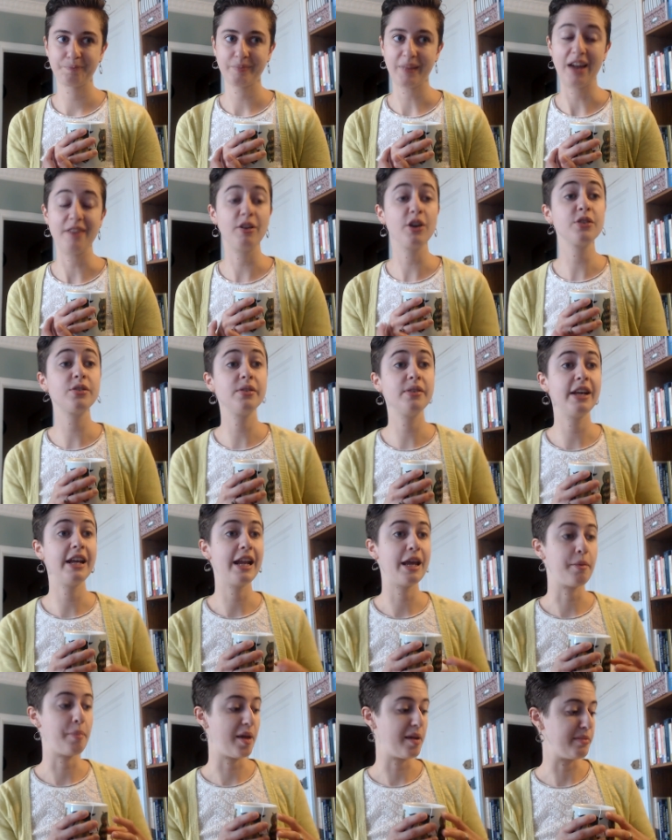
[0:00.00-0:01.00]
I've also knit
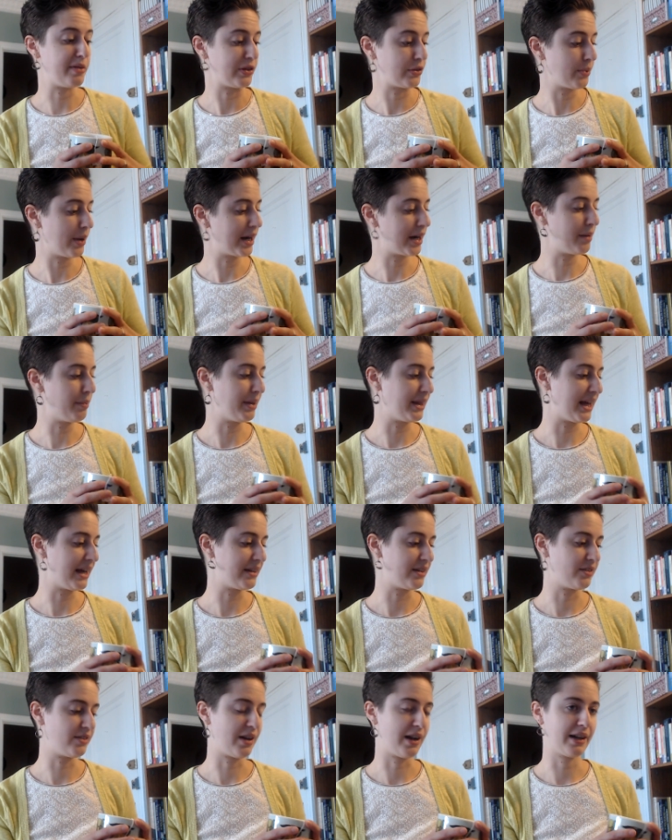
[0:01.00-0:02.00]
a baby sweater, but that
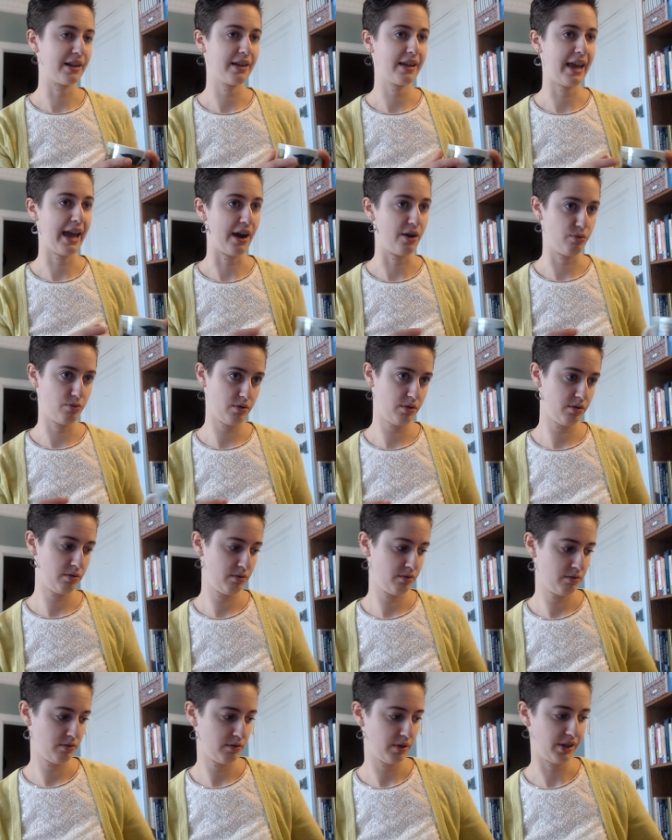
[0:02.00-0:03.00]
does not count
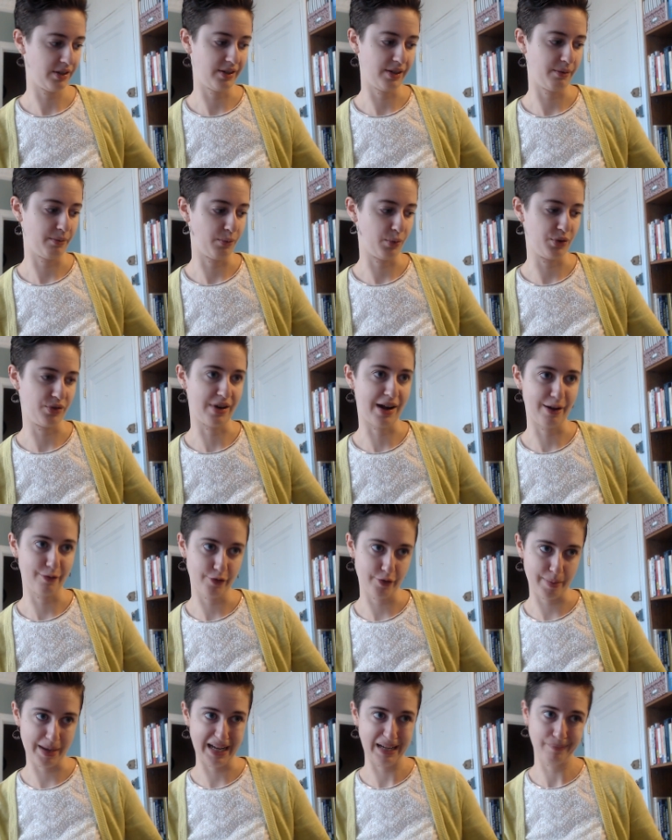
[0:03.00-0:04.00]
because it was not
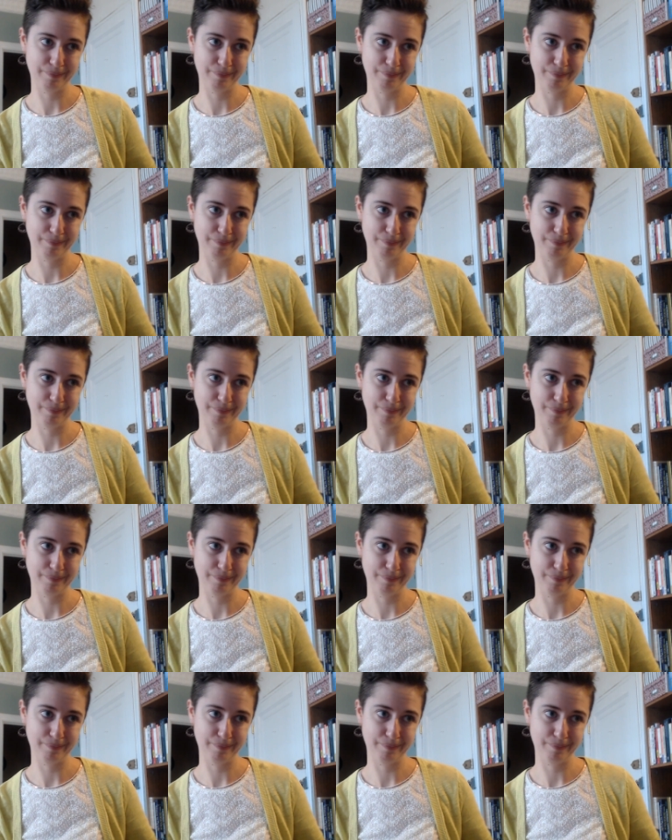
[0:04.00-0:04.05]
for me.